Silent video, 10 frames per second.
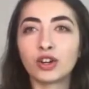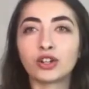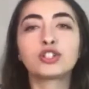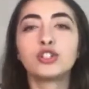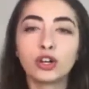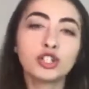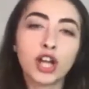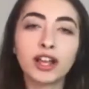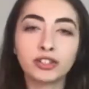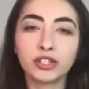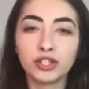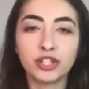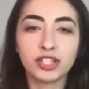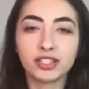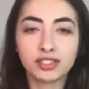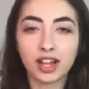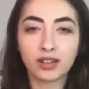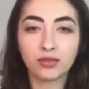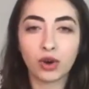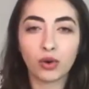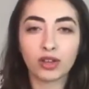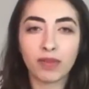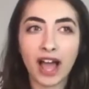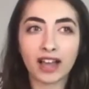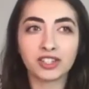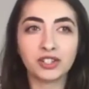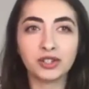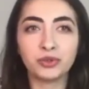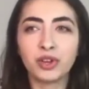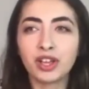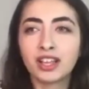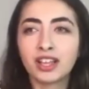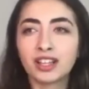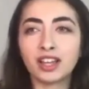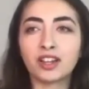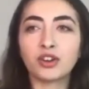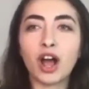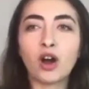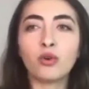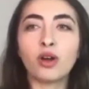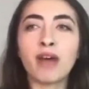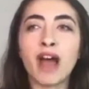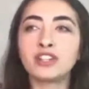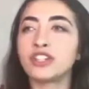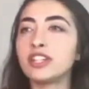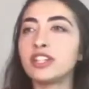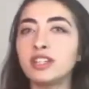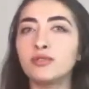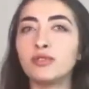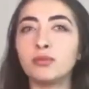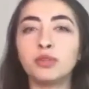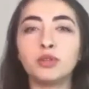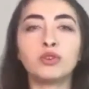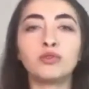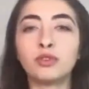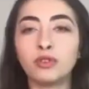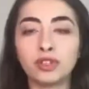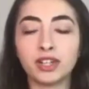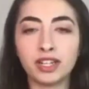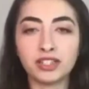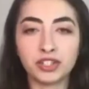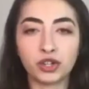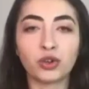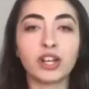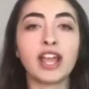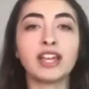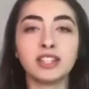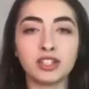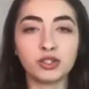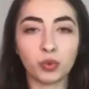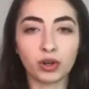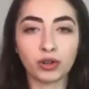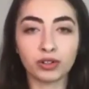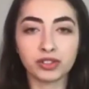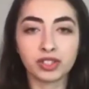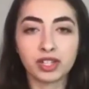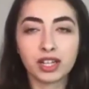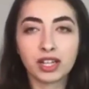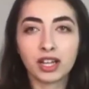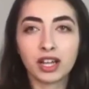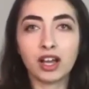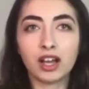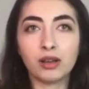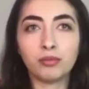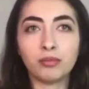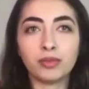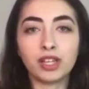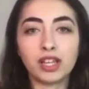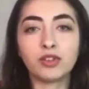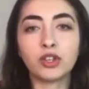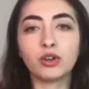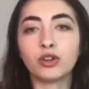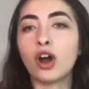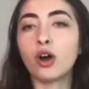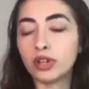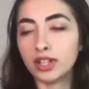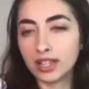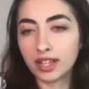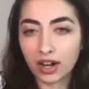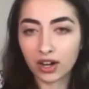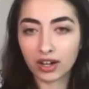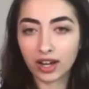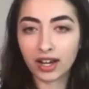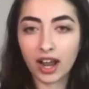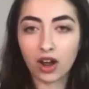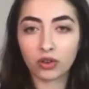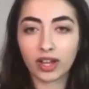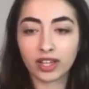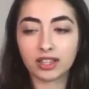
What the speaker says: her childhood. She's kind of going back to like how imaginative and beautiful it is to create these worlds, even though you're not really there, and how like